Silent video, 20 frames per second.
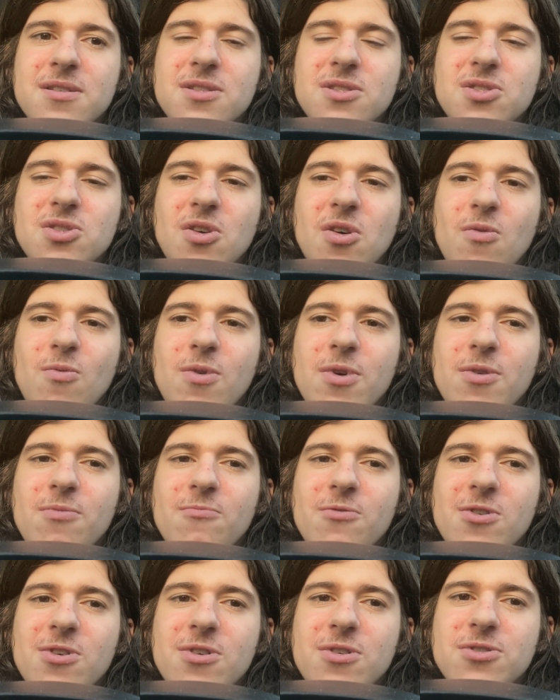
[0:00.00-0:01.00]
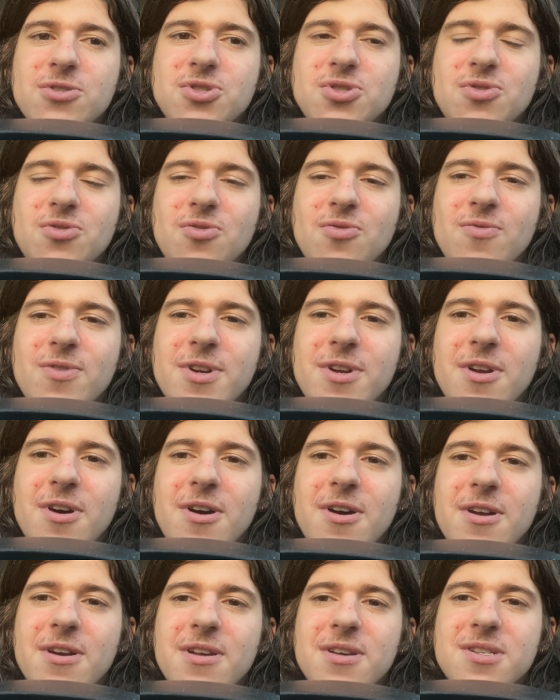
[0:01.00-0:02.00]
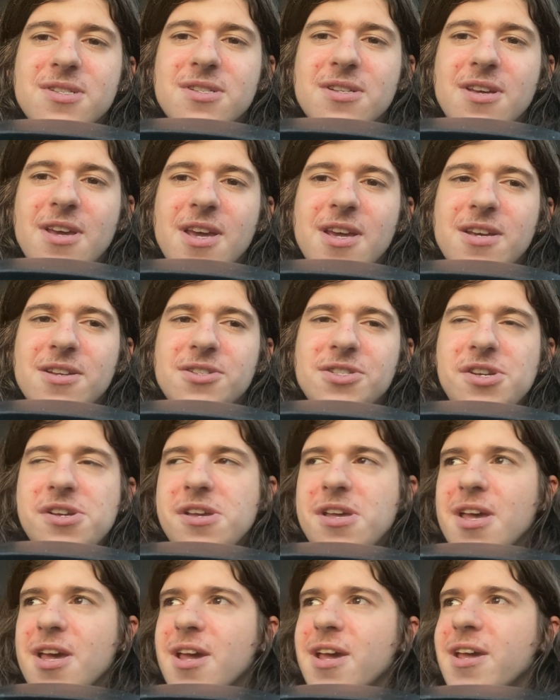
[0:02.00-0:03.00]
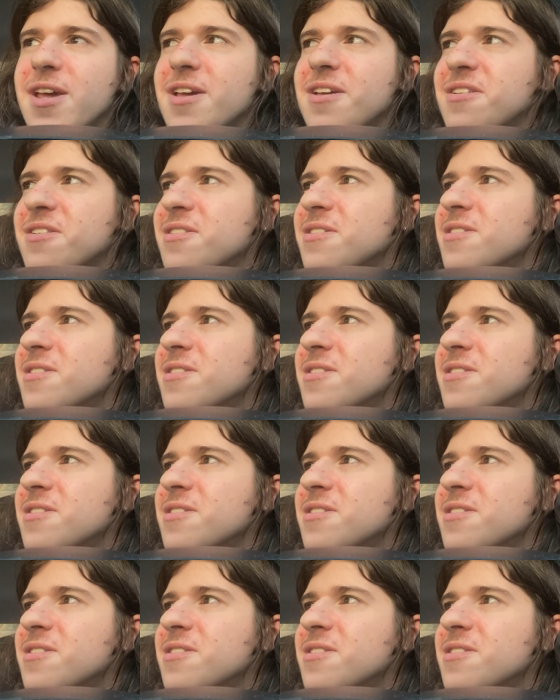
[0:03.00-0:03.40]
It's all one word, True and Honest KGK.